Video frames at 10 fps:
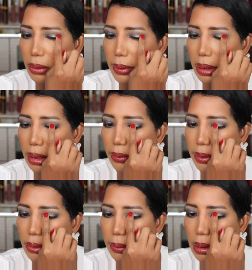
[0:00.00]
Nobody gave
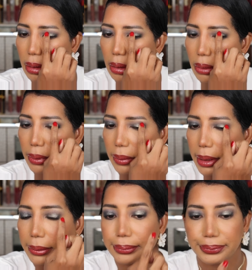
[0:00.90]
it to me. You know what I
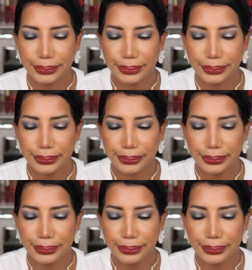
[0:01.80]
mean?